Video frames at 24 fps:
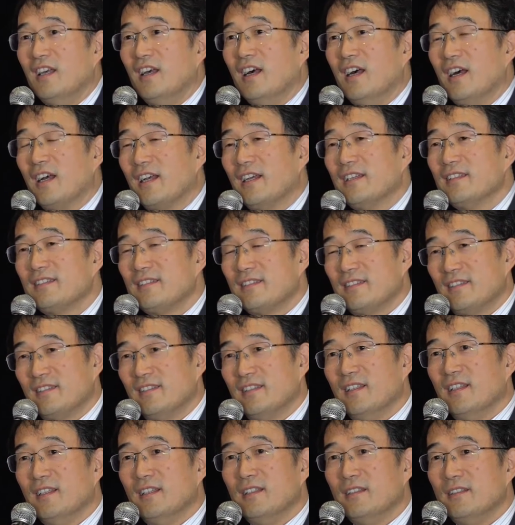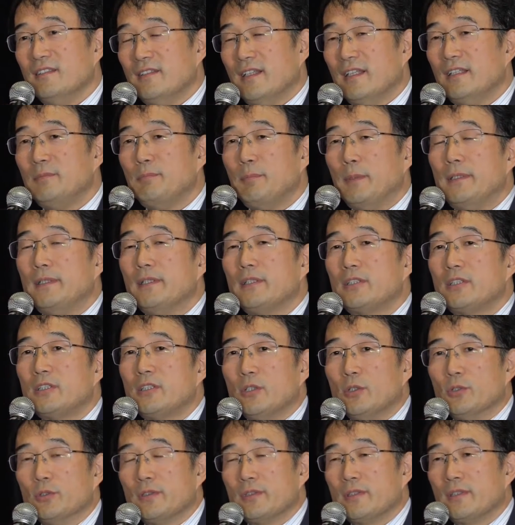I guess this basically
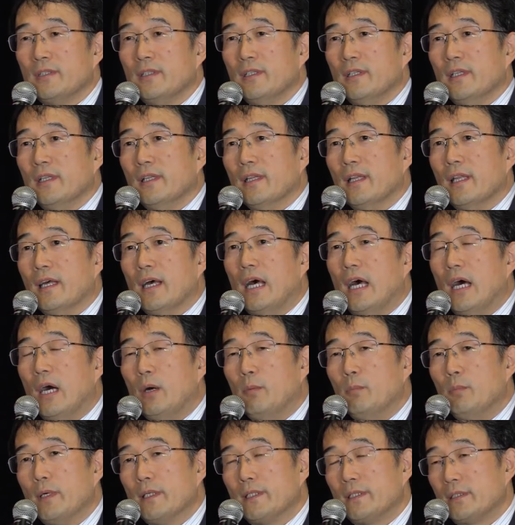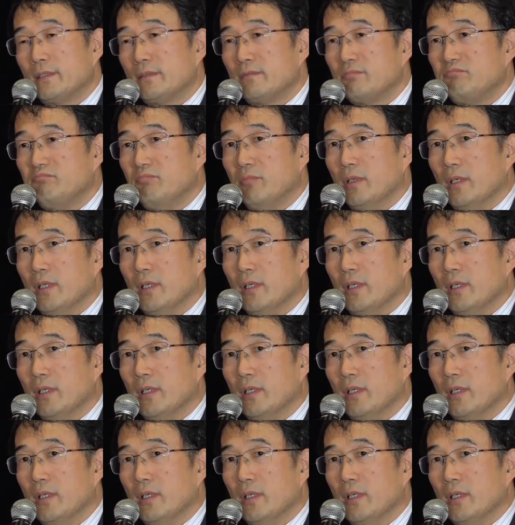shows how much